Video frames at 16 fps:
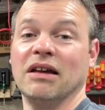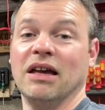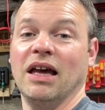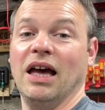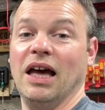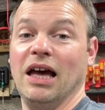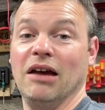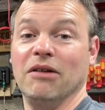
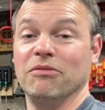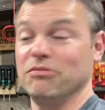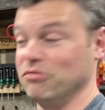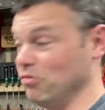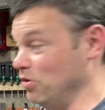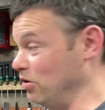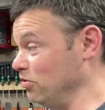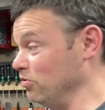
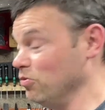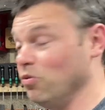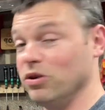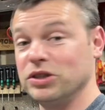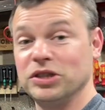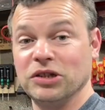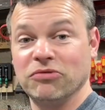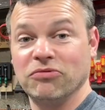we'll
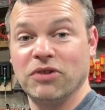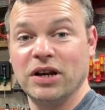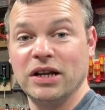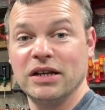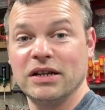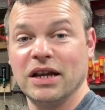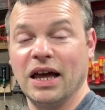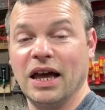watch it
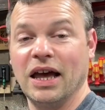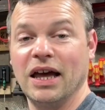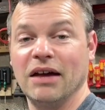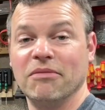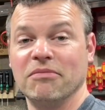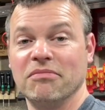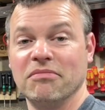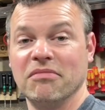running,
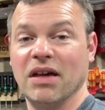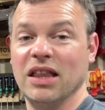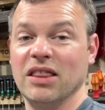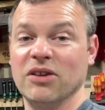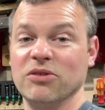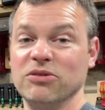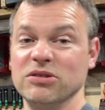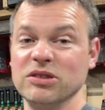and
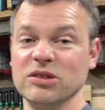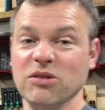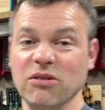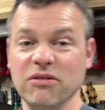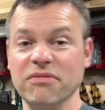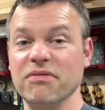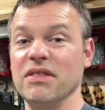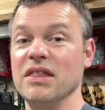the whole sort
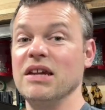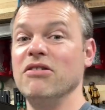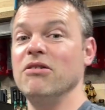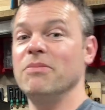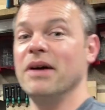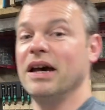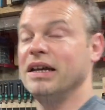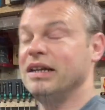of theory
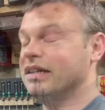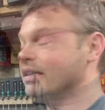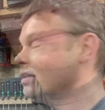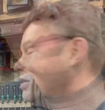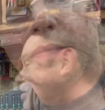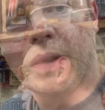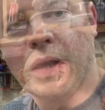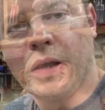behind it.
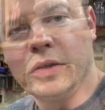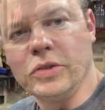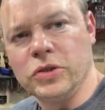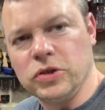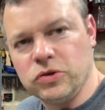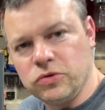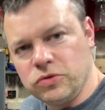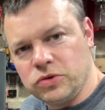
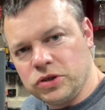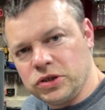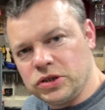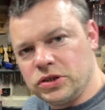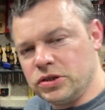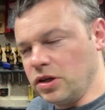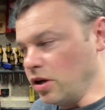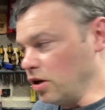So
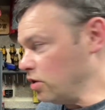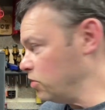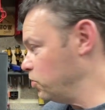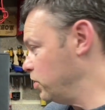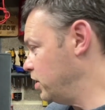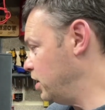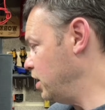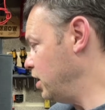starting
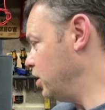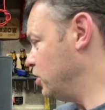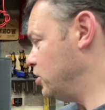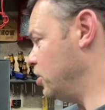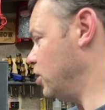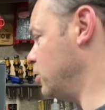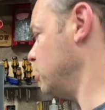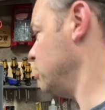with the
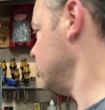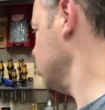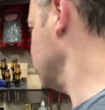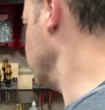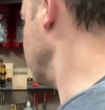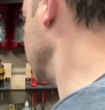internals and what